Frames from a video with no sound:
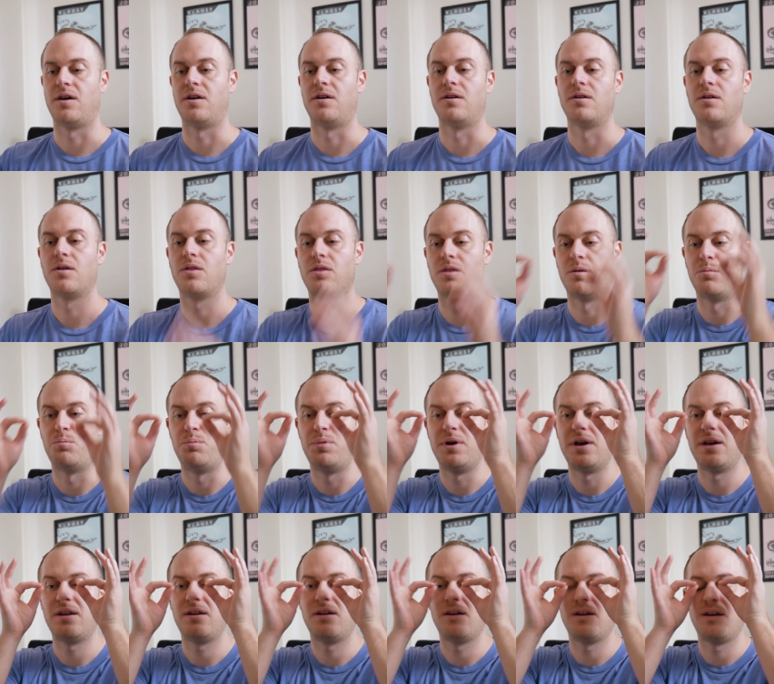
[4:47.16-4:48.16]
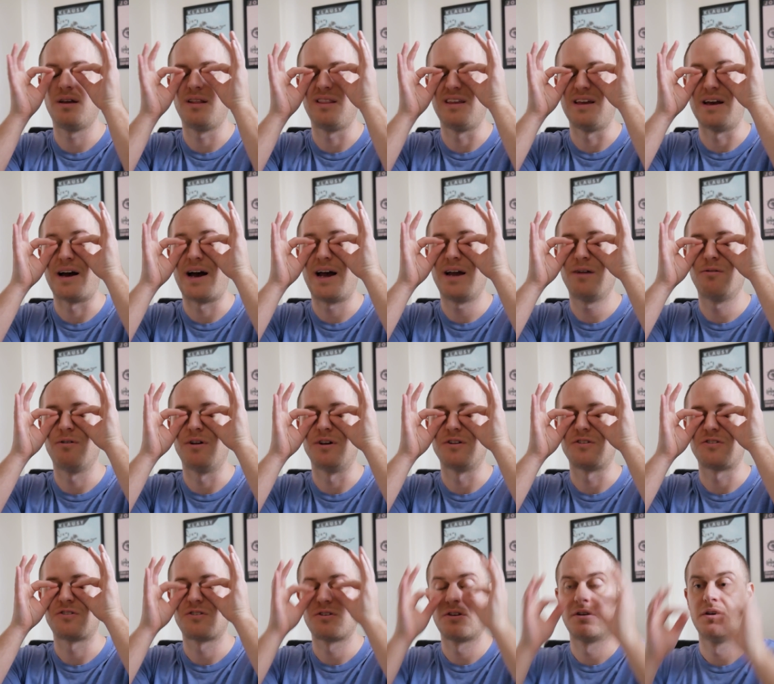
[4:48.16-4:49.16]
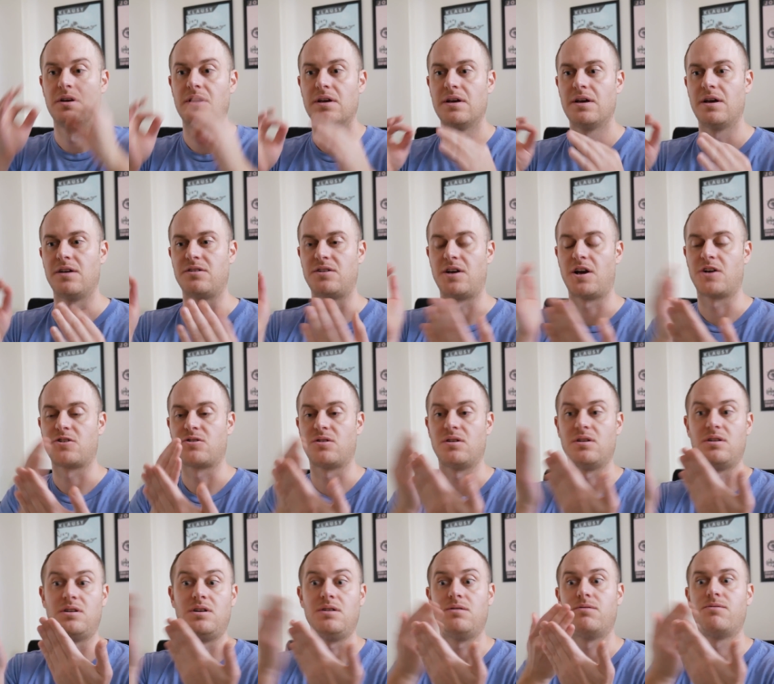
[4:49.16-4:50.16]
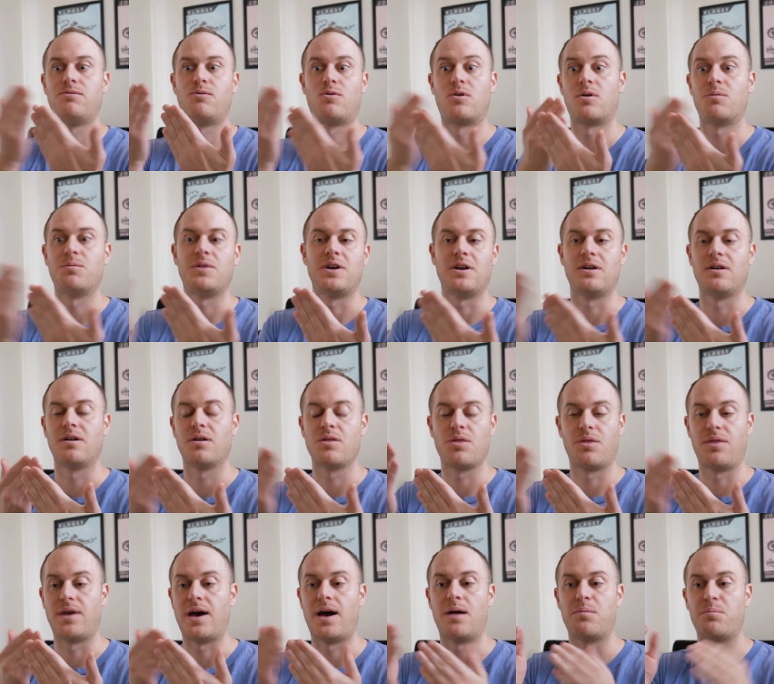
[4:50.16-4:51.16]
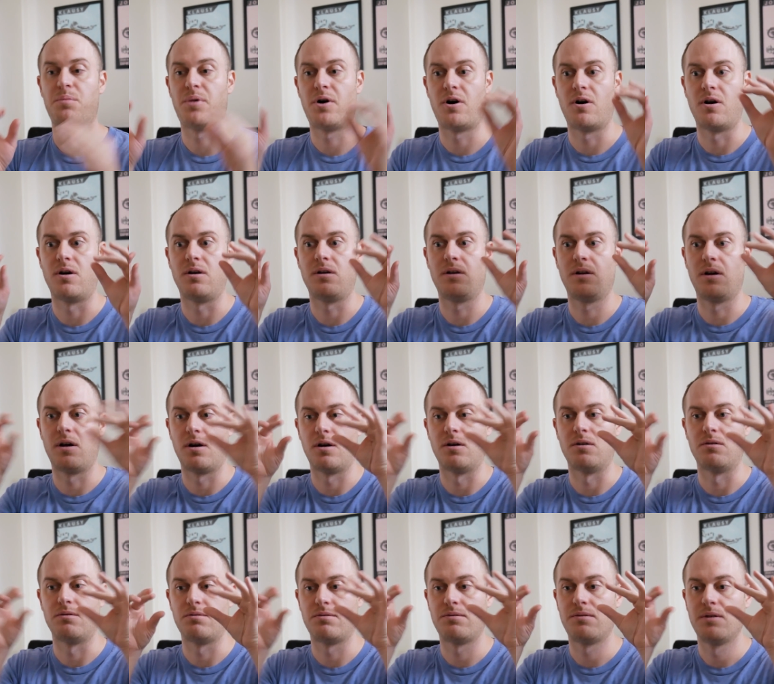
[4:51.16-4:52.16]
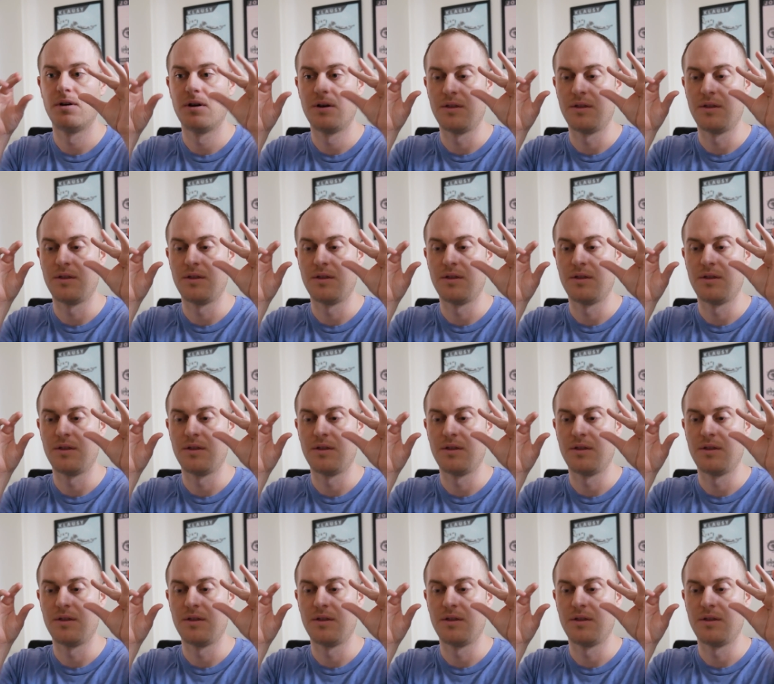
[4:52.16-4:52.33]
then the bit in the iris is actually deforming that part of